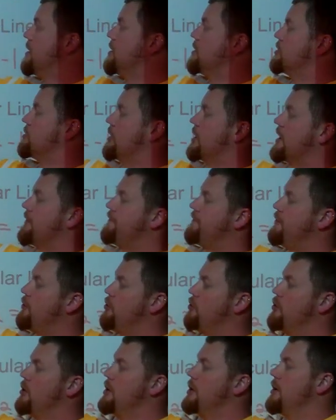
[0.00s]
So I got
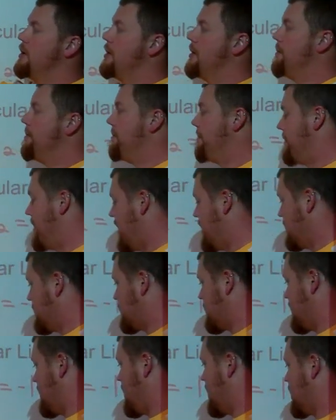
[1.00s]
4
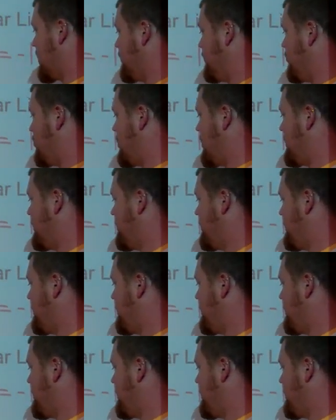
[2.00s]
minus a negative 1